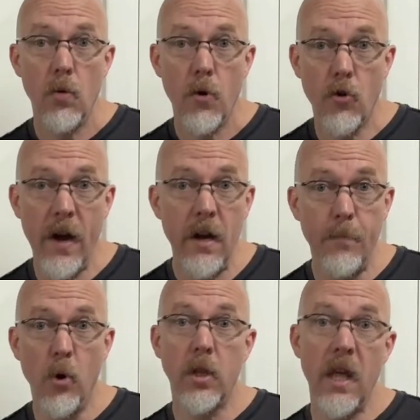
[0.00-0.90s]
graded
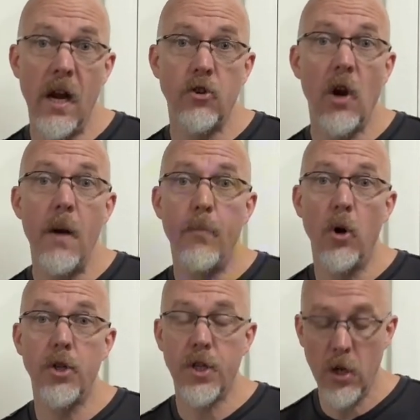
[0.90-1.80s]
book that I tried
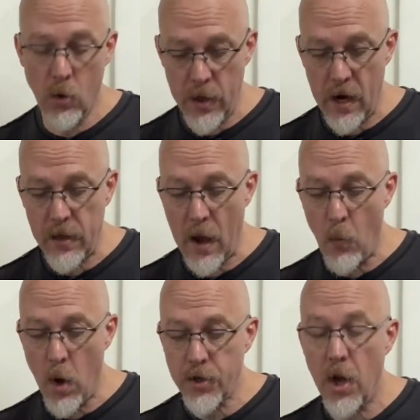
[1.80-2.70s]
purchasing on there that
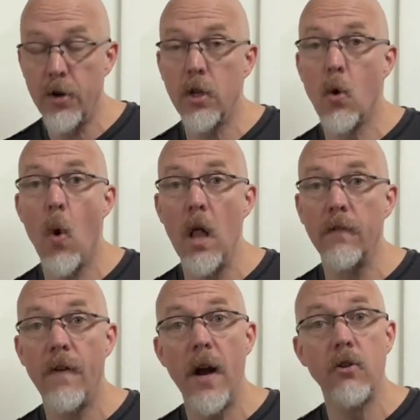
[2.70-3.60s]
was under the
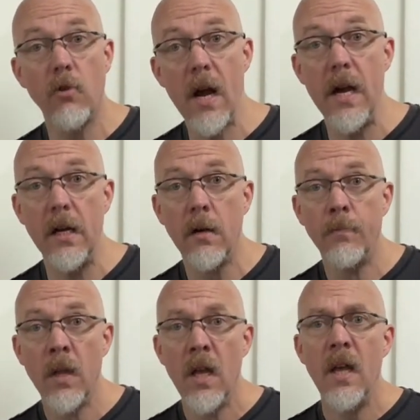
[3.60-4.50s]
qualified grade.
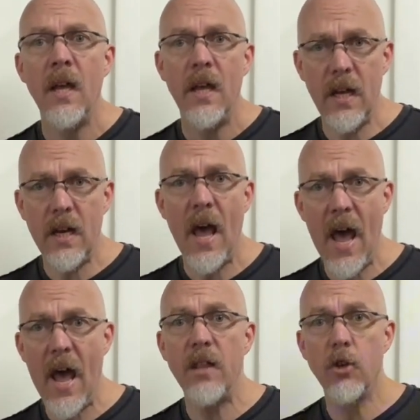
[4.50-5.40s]
It
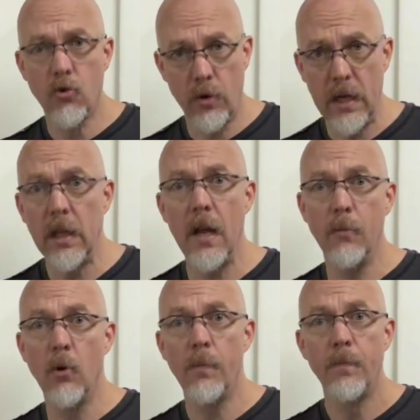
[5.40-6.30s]
had the green
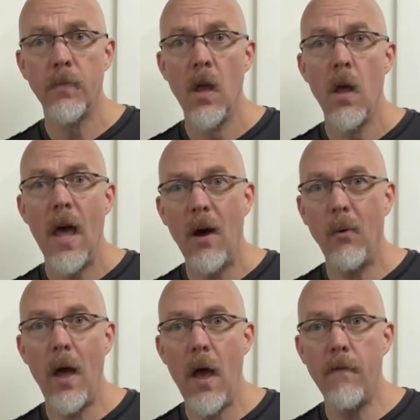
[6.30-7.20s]
label.
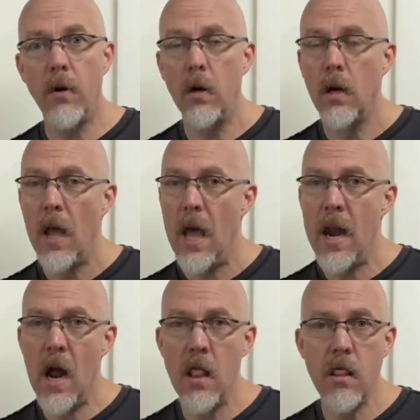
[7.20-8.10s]
However,
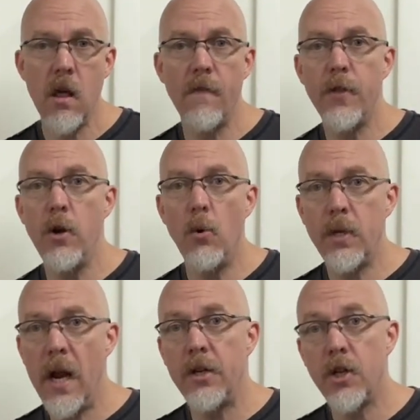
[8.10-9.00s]
and I love the
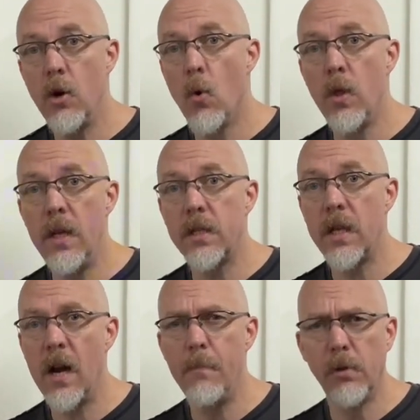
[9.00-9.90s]
notation on this,
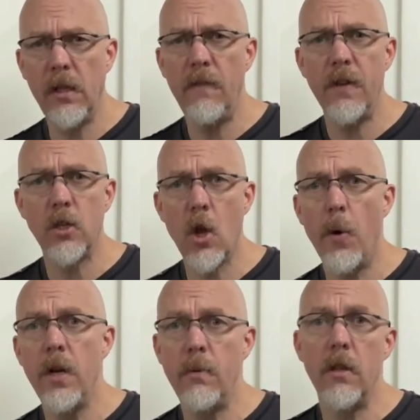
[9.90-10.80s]
and I believe it's
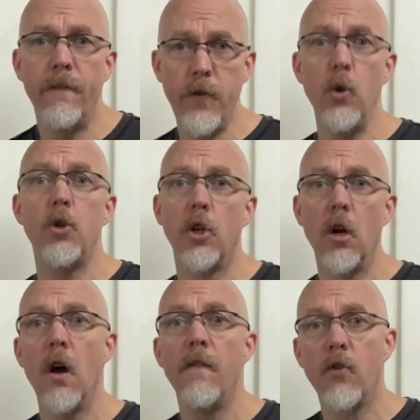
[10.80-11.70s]
going to be the future
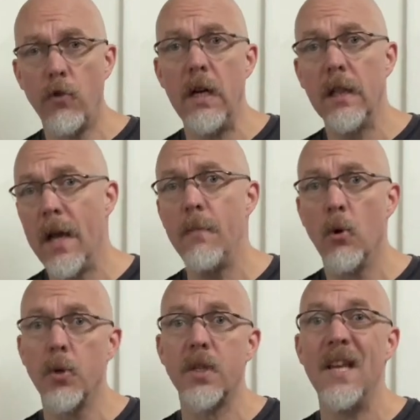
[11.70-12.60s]
of green
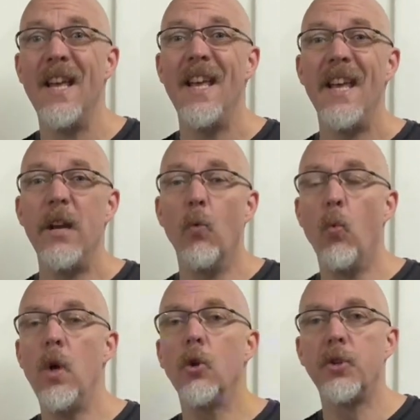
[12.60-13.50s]
labels. It
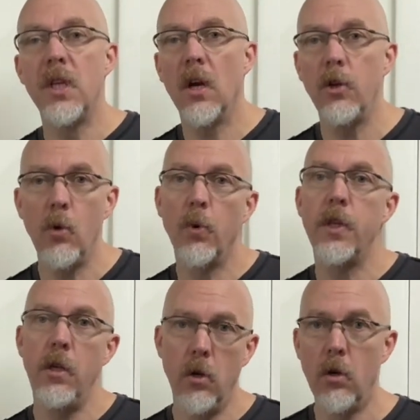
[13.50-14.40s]
will tell you what the
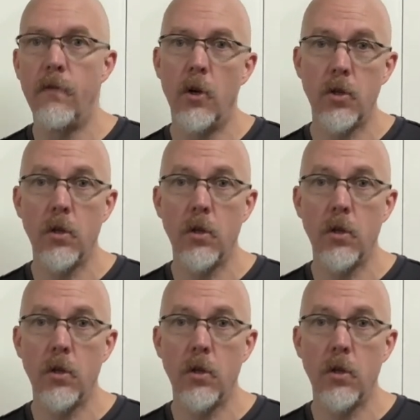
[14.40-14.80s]
universal